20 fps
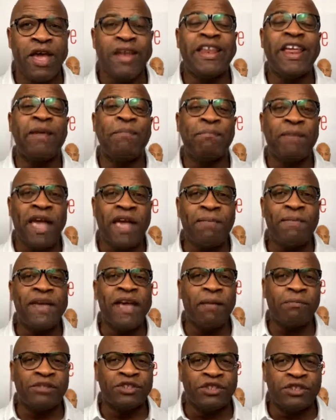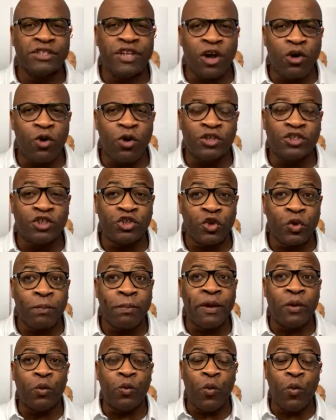then maybe I'm stuck on stupid.